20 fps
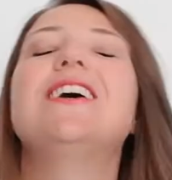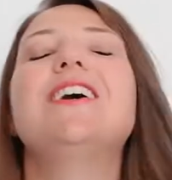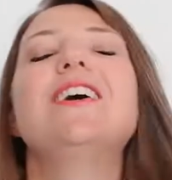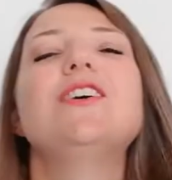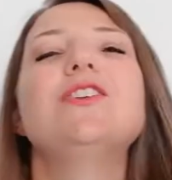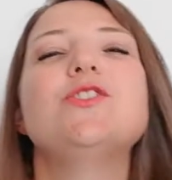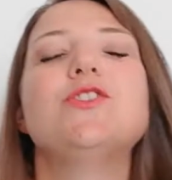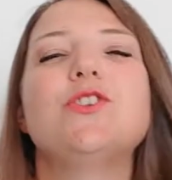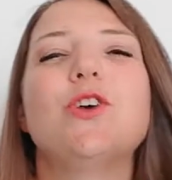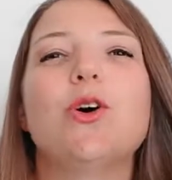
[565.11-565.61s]

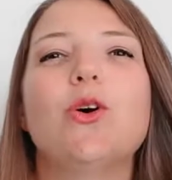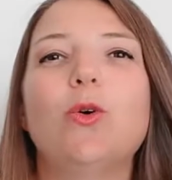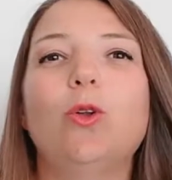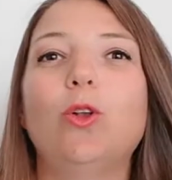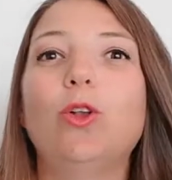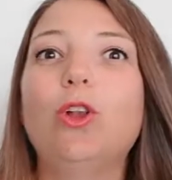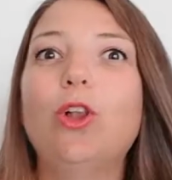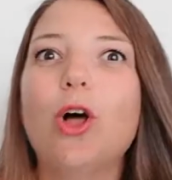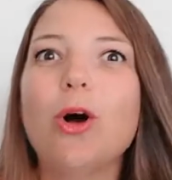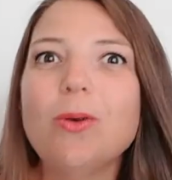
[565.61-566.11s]
So
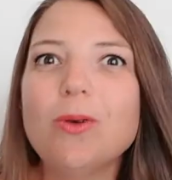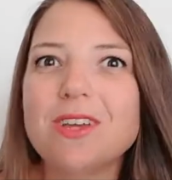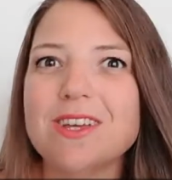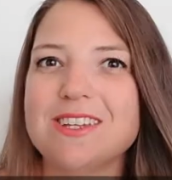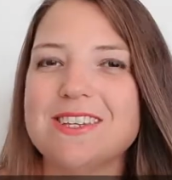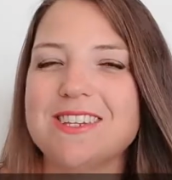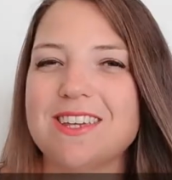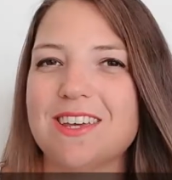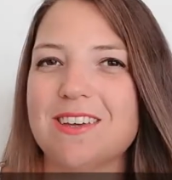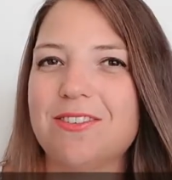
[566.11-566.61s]

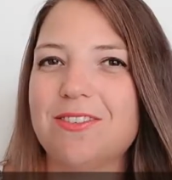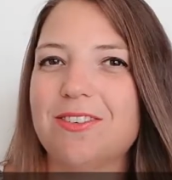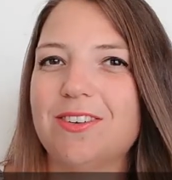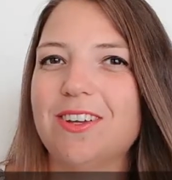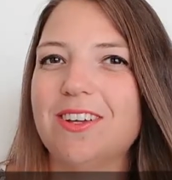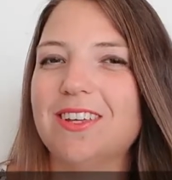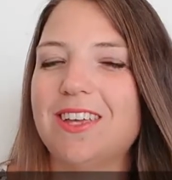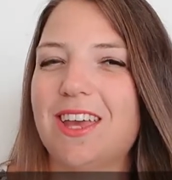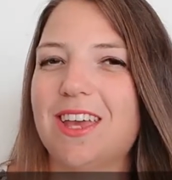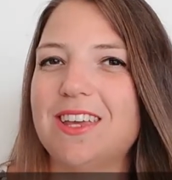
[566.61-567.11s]
locative
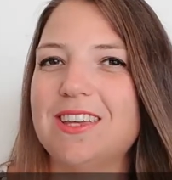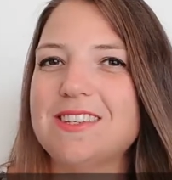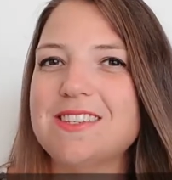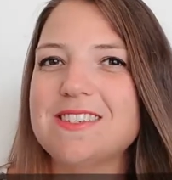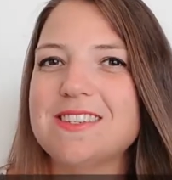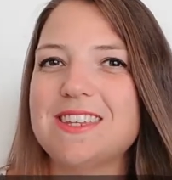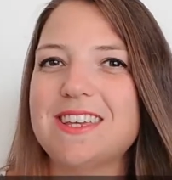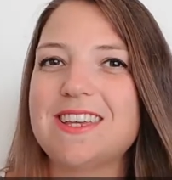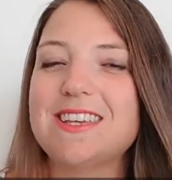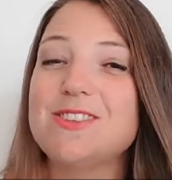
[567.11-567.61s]

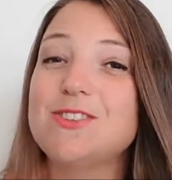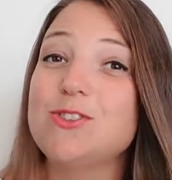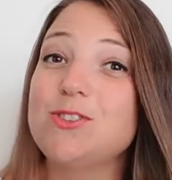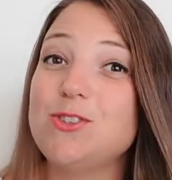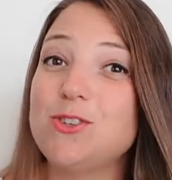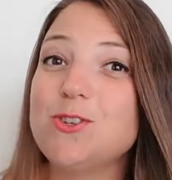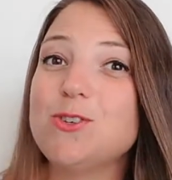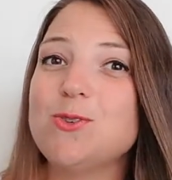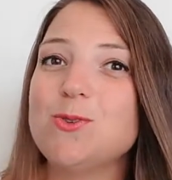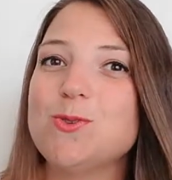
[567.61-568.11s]
case is
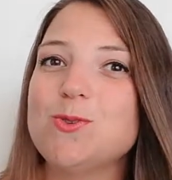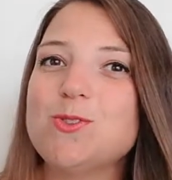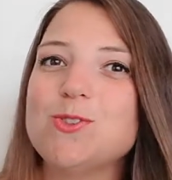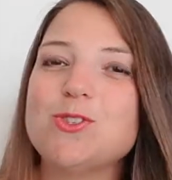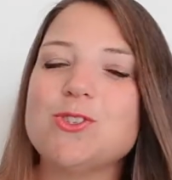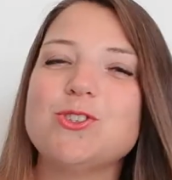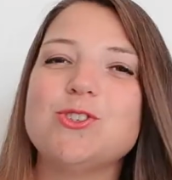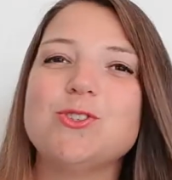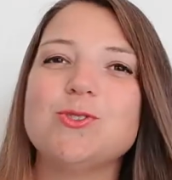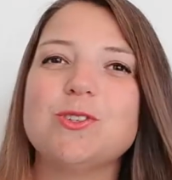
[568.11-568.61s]

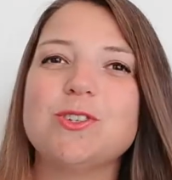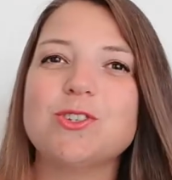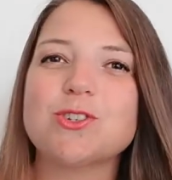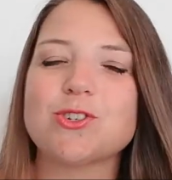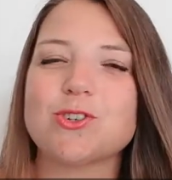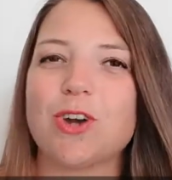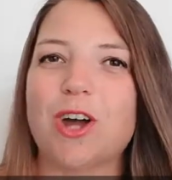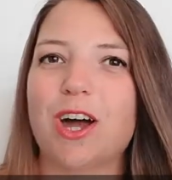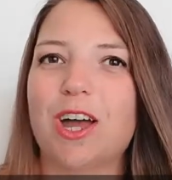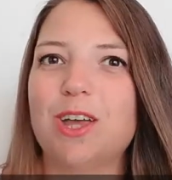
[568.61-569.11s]
used to
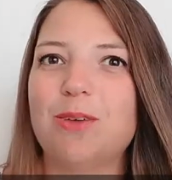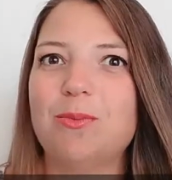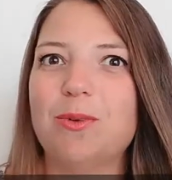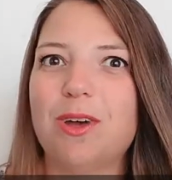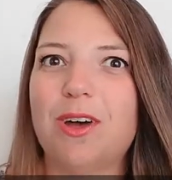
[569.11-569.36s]
describe